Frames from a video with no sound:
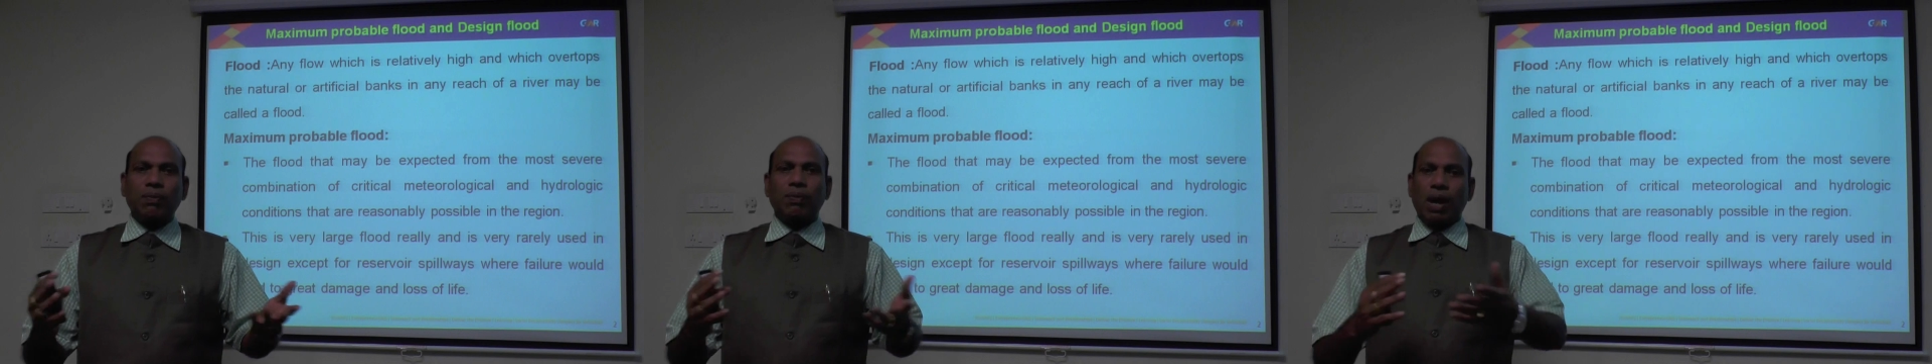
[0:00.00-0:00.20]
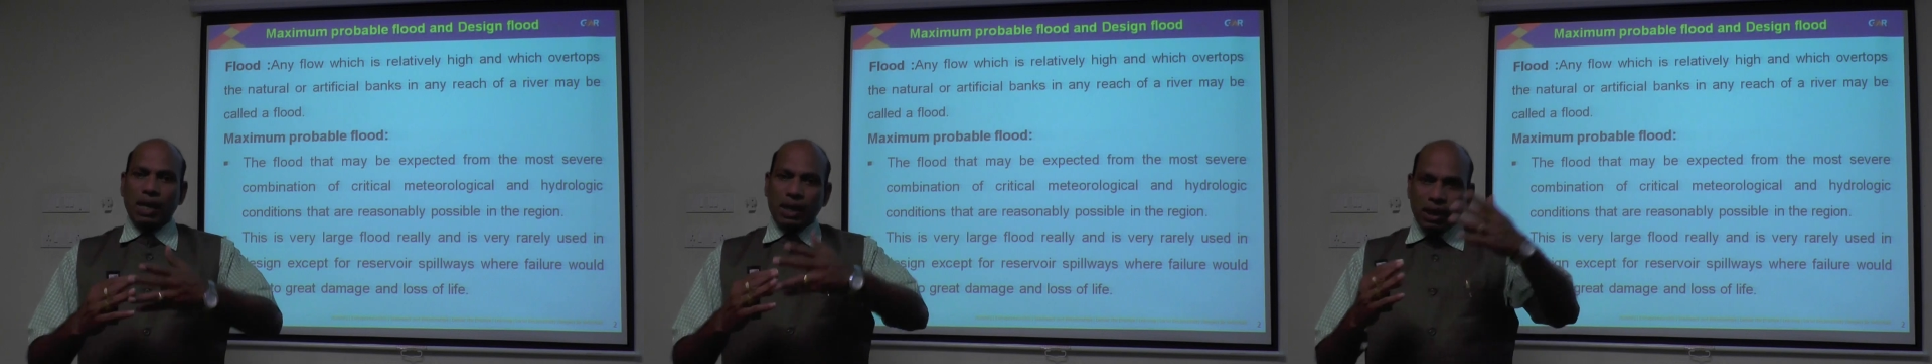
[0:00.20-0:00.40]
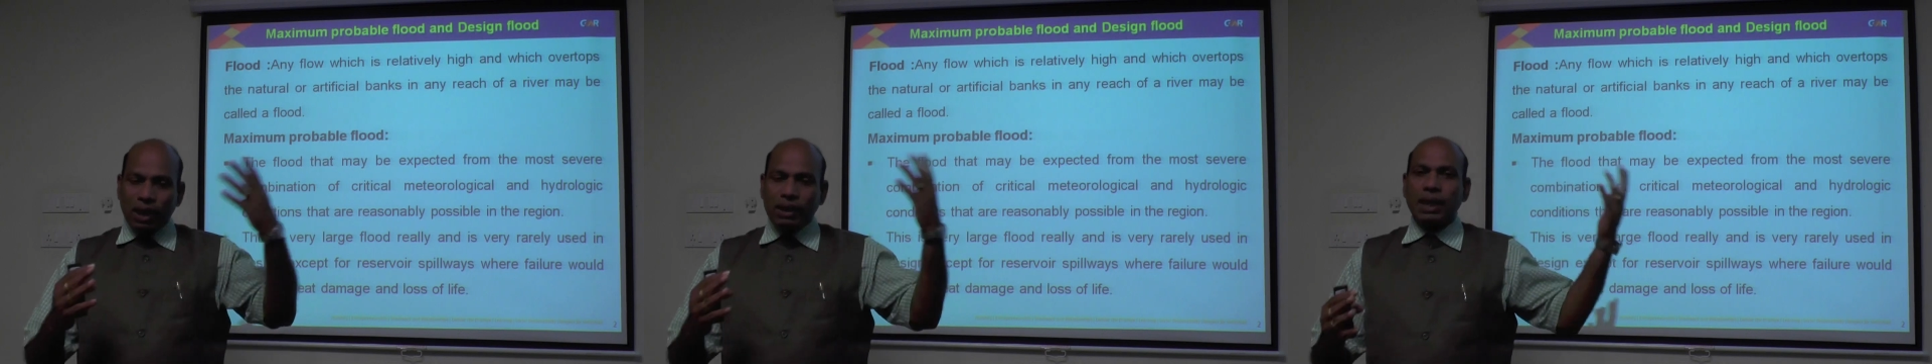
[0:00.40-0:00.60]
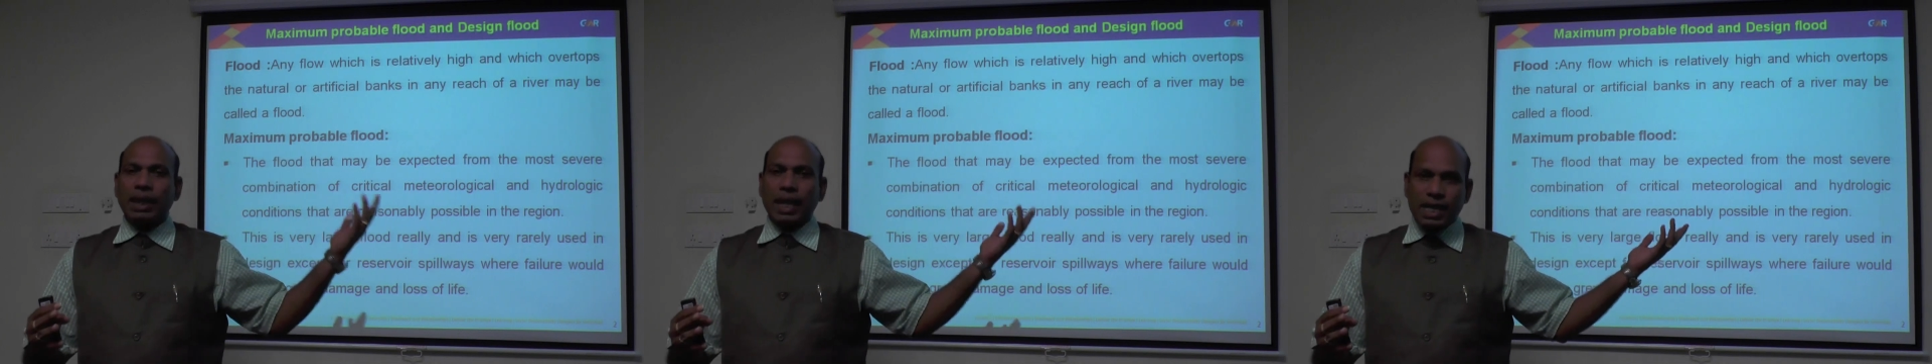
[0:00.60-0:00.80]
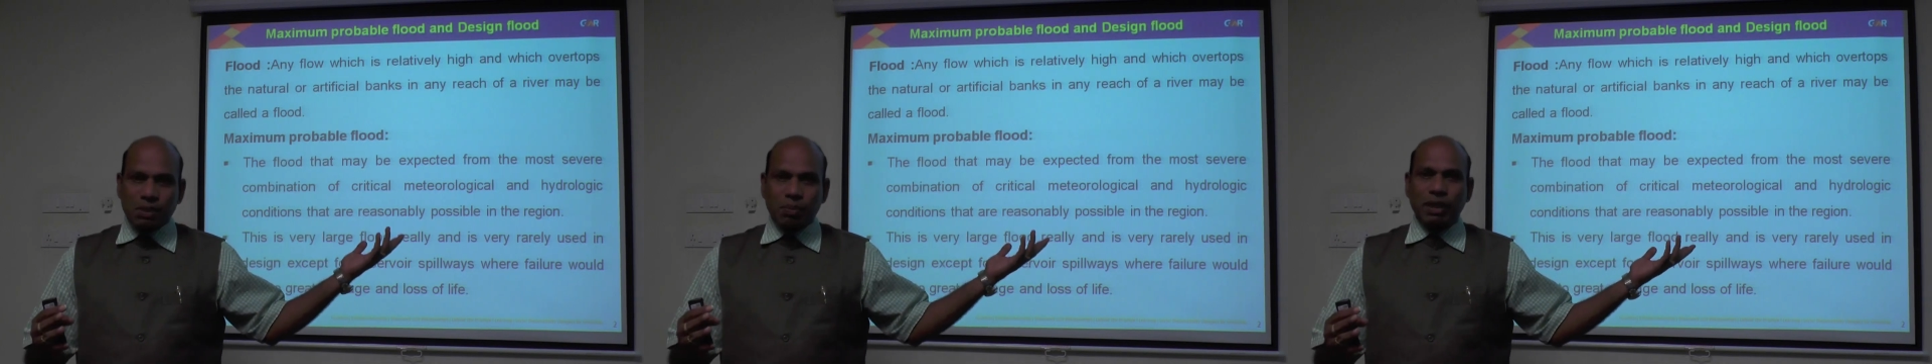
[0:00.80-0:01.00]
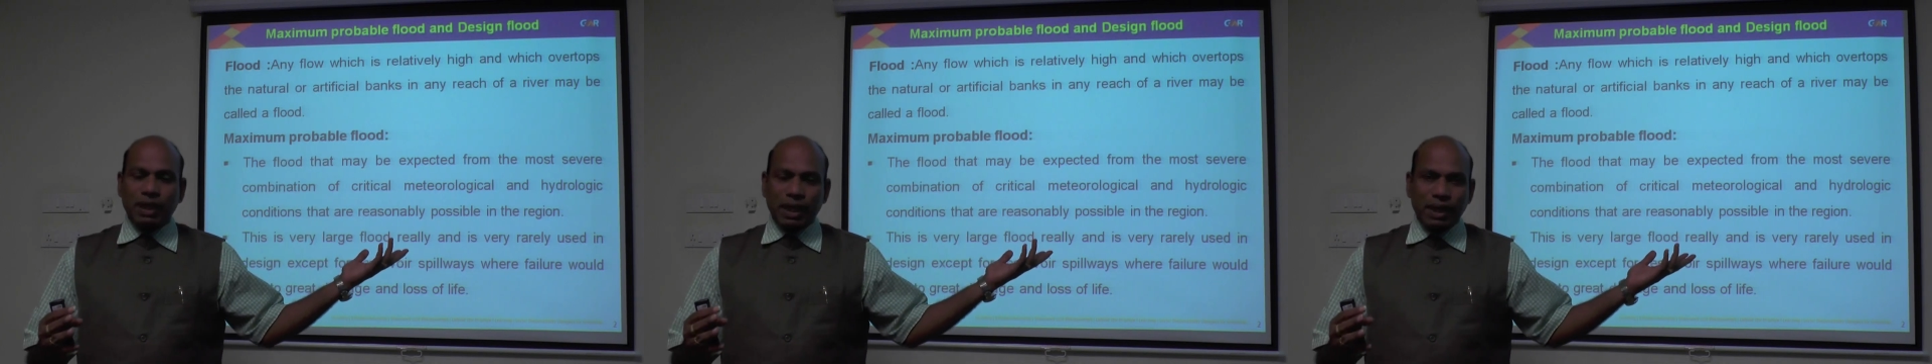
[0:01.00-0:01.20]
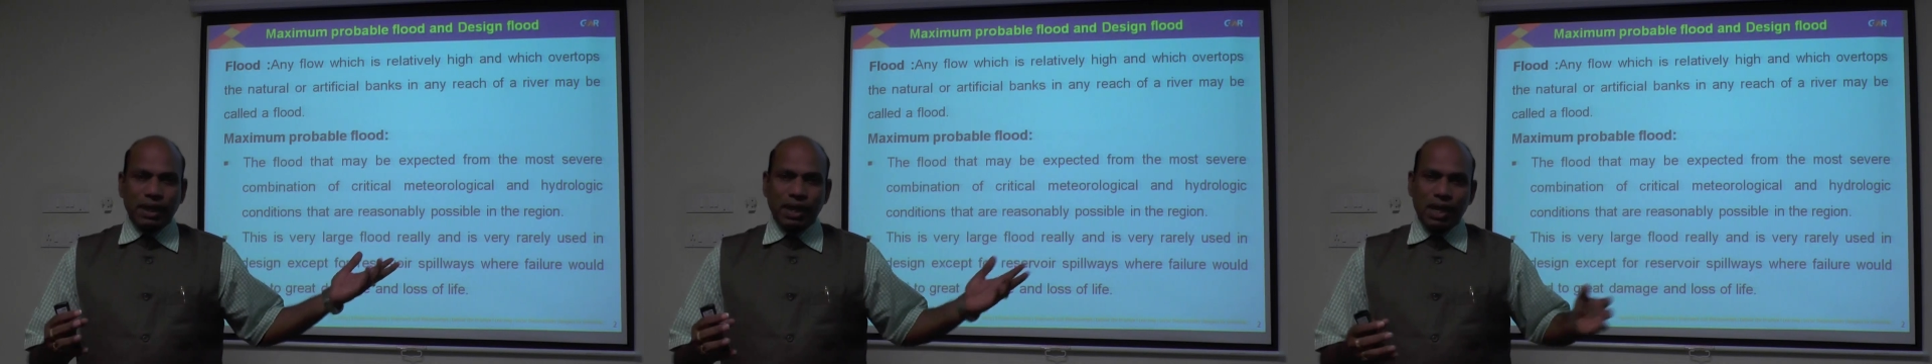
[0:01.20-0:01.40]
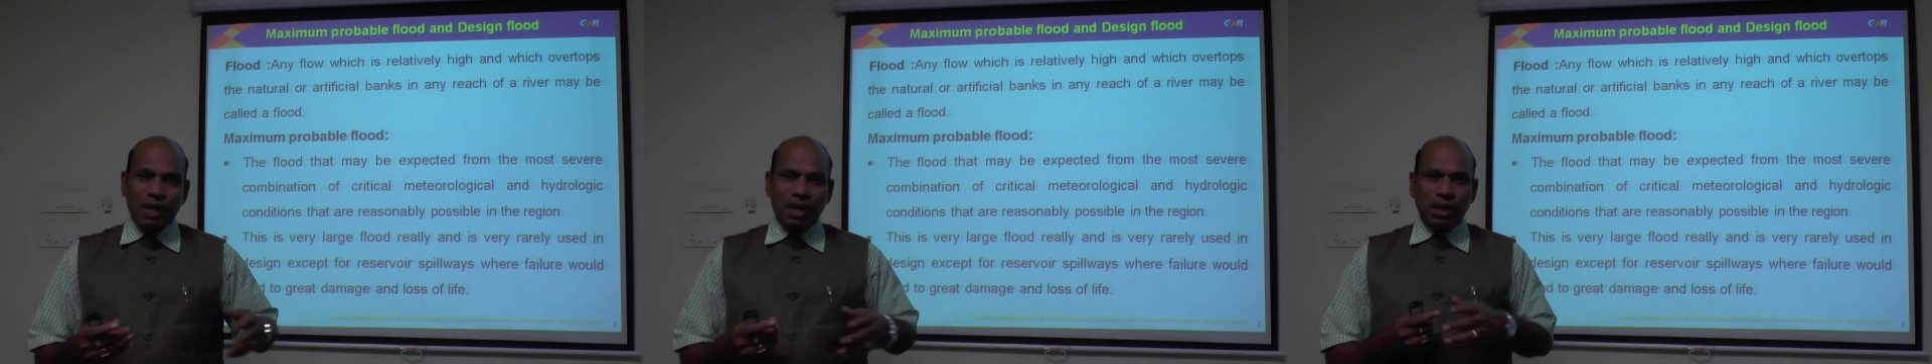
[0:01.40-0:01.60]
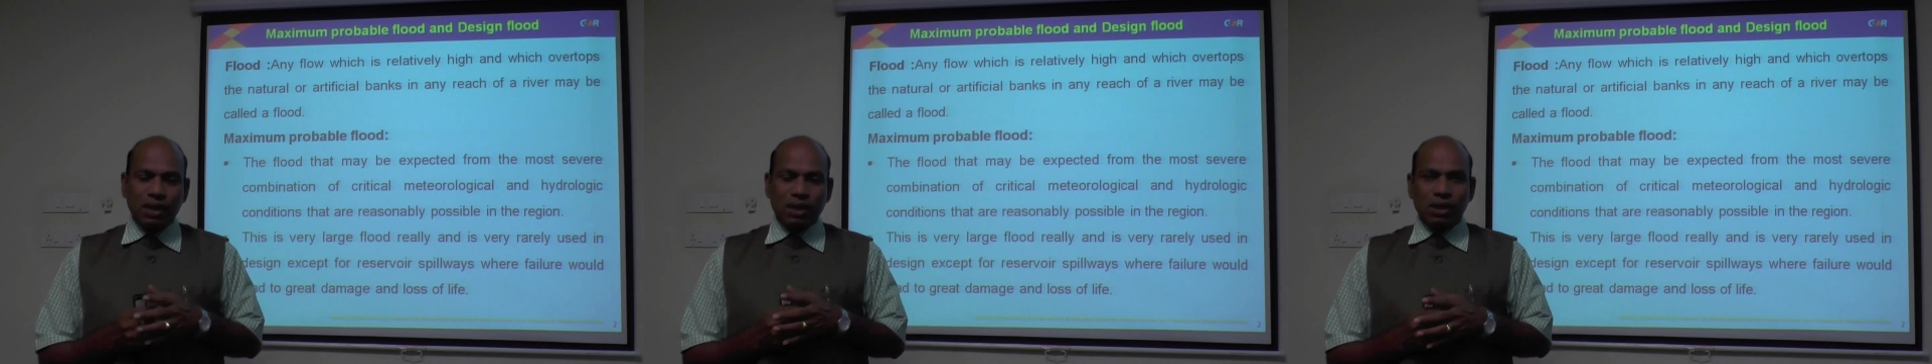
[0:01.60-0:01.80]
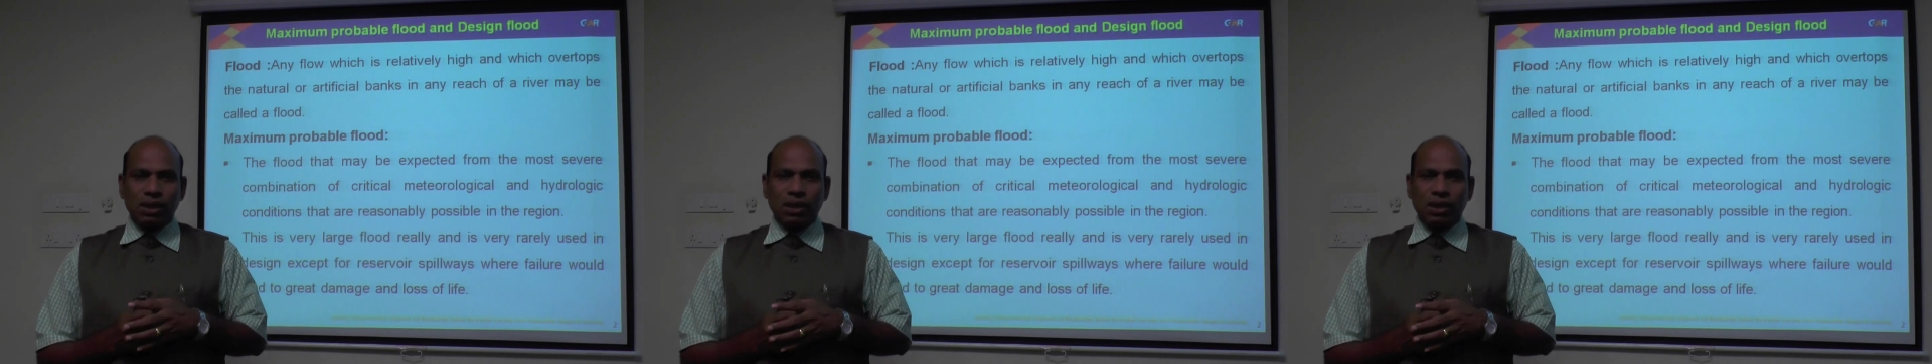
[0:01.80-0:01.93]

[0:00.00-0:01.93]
falling on the catchment area,